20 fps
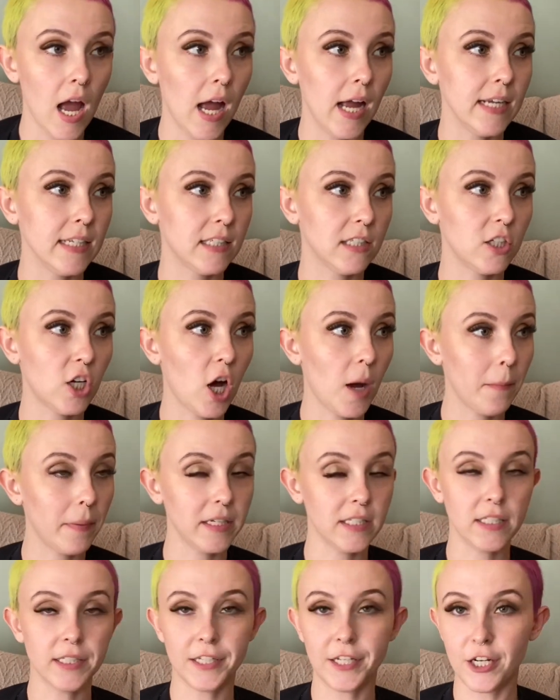It's not my
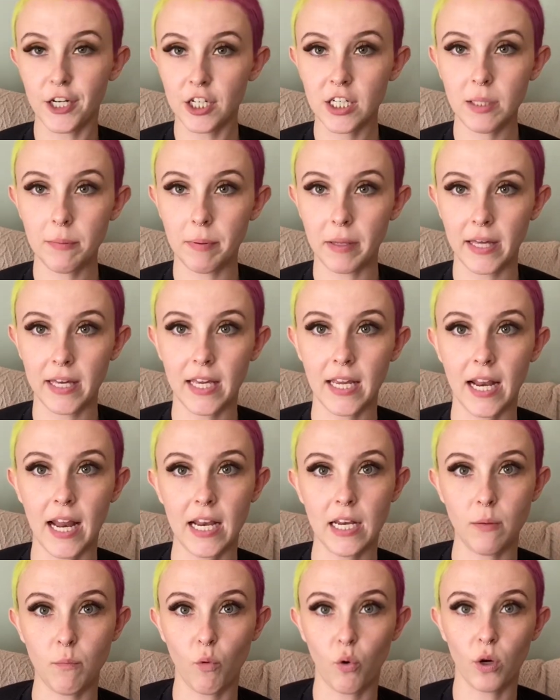security blanket
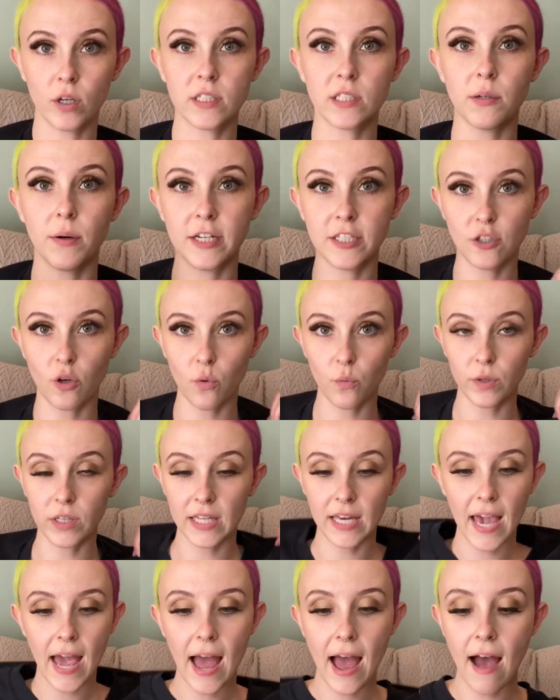anymore, so I don't
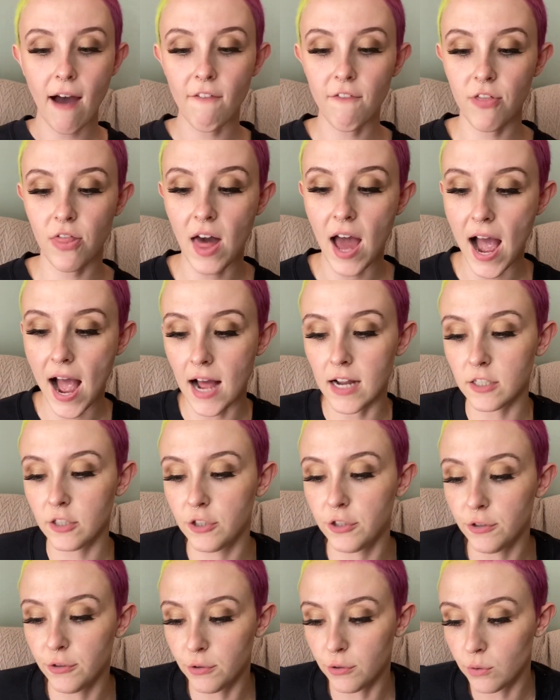really have that
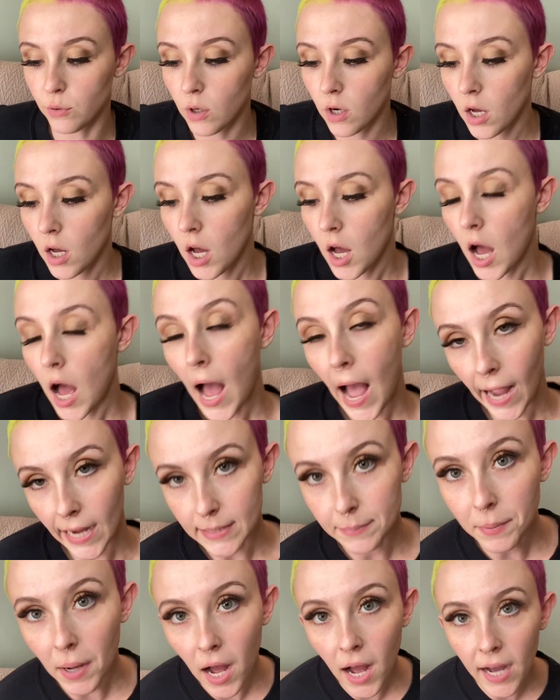to
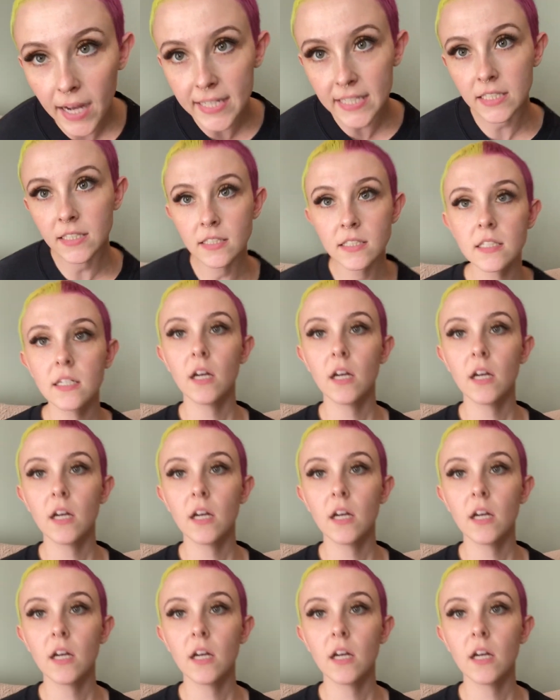hide behind.